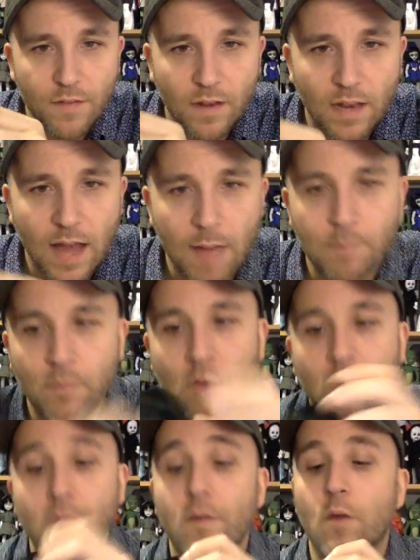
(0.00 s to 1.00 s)
lot
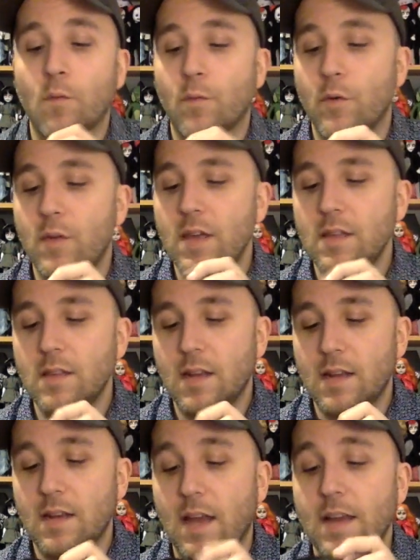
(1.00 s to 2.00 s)
more of her rooting than
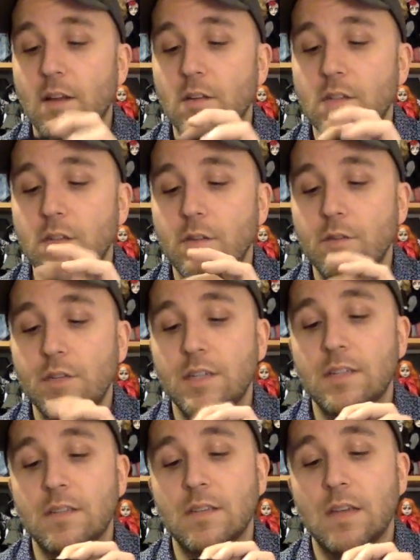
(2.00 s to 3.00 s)
I'd like her to.
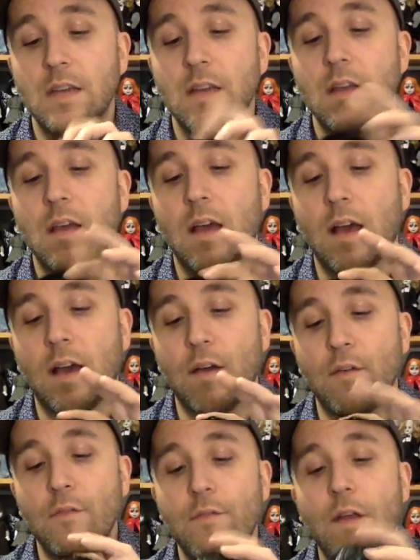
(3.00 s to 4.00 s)
She's
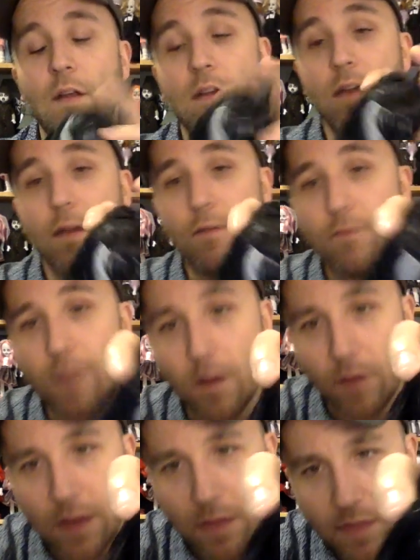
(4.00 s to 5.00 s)
very,
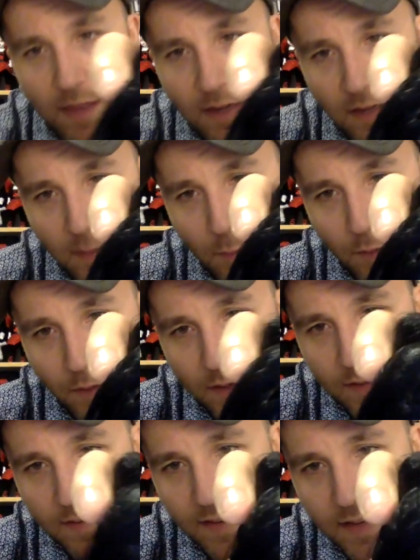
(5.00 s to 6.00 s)
very thinly rooted.
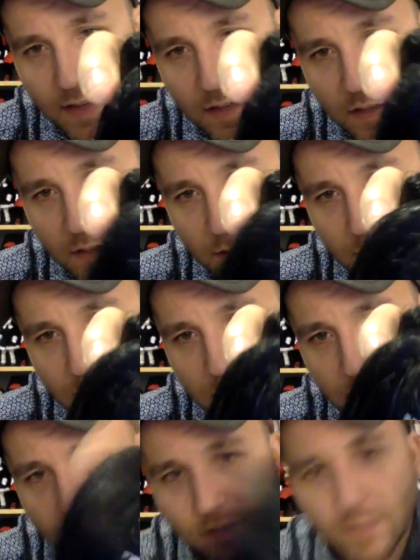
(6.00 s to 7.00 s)
See, look at those
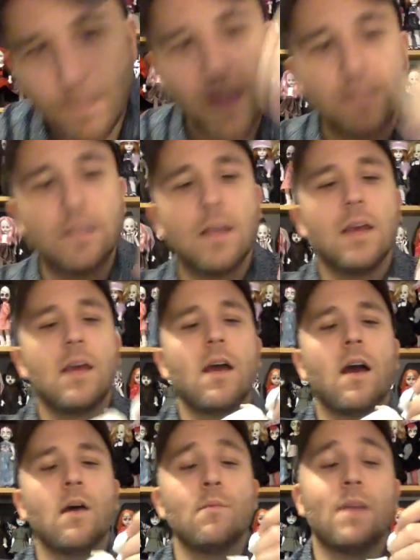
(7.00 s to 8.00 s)
bald spots.
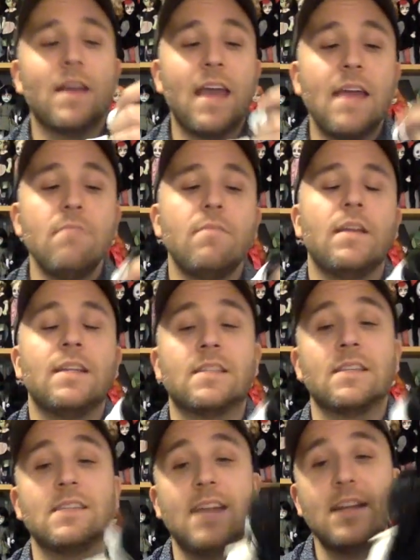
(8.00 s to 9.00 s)
Again, it's
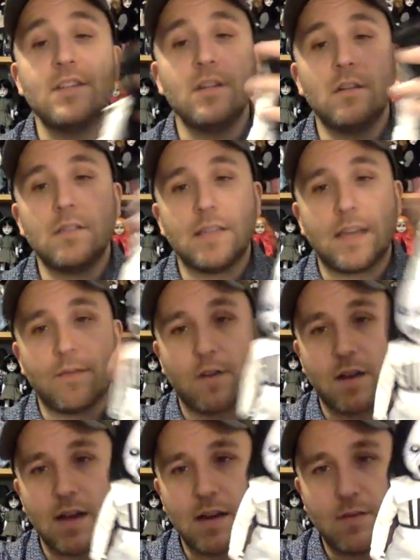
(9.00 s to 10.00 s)
intentional to give her
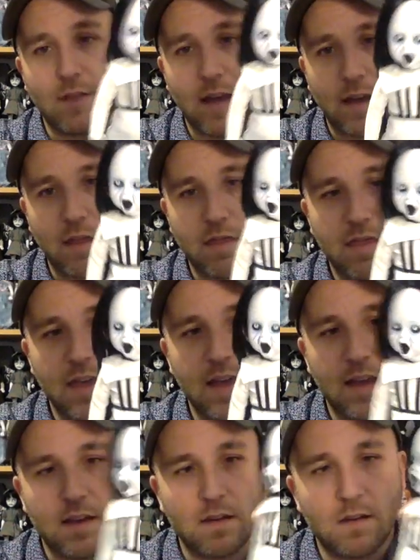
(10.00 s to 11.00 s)
kind of like
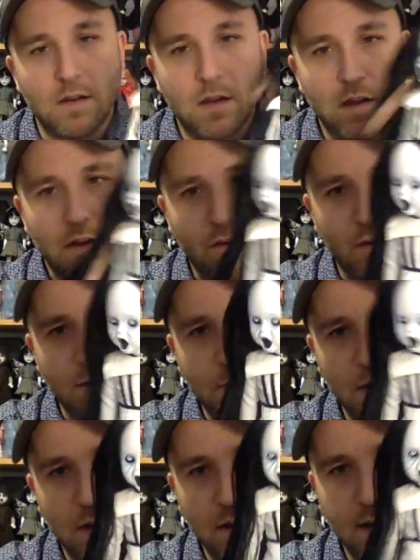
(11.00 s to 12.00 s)
thin,
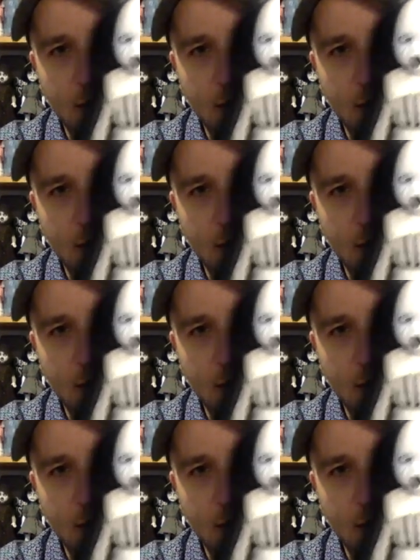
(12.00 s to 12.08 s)
creepy looking